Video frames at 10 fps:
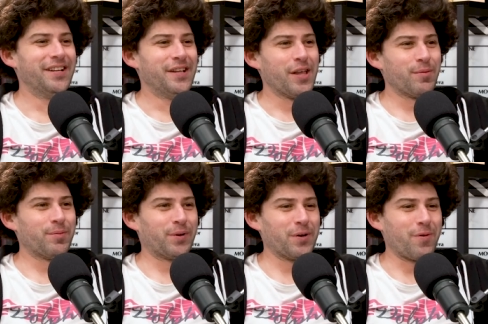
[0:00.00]
that'd be
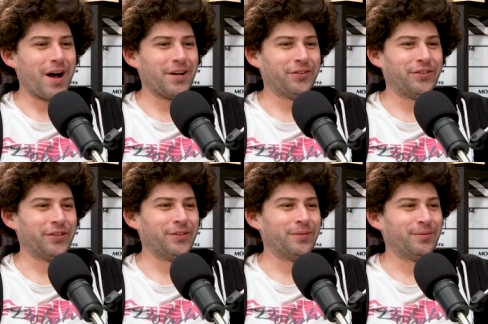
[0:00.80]
pretty wild
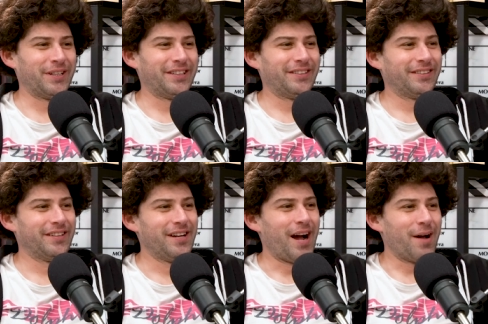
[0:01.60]
too. But
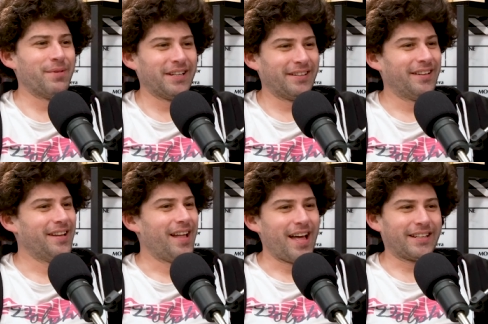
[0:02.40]
yeah, I mean,
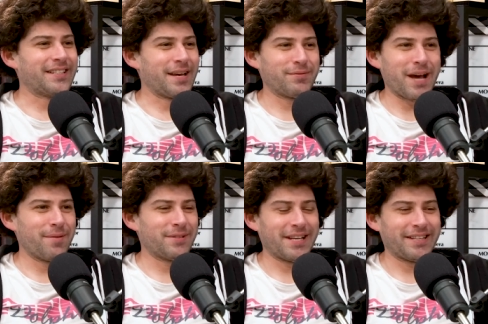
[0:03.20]
at the same
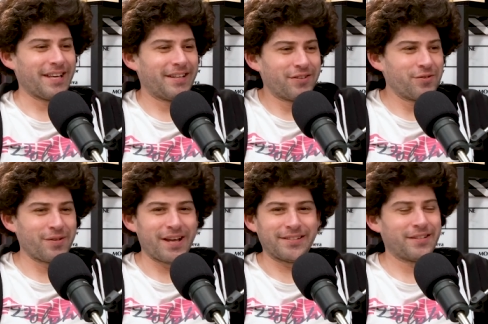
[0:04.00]
time, it's like they can do
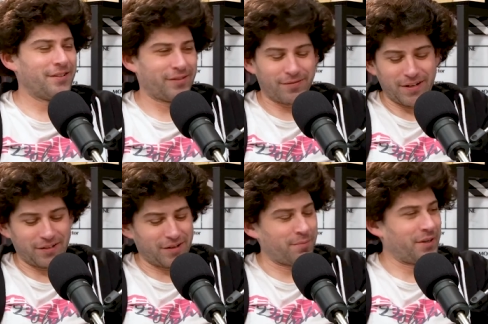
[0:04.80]
that still. Just
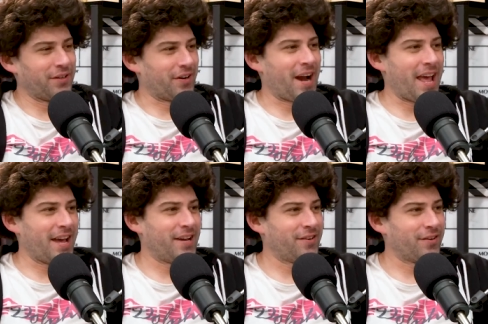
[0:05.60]
fucking dump it in your hand